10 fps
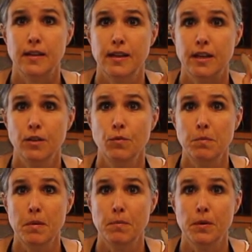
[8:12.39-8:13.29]
and they can
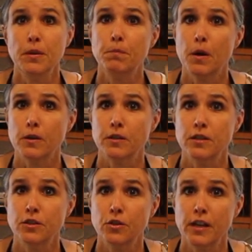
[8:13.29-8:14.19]
remember the parts
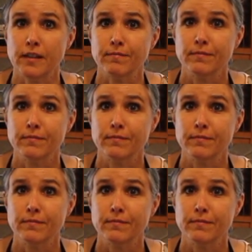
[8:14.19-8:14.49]
of the tree.